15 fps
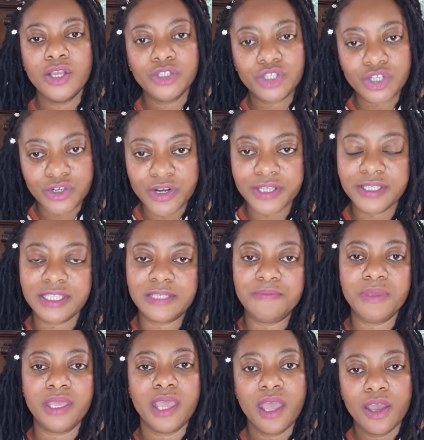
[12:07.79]
Trust
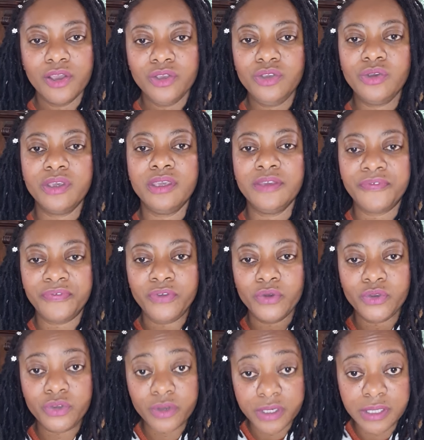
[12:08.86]
me, if you
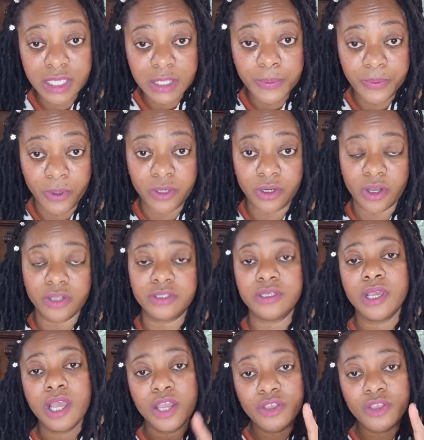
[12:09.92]
use this product,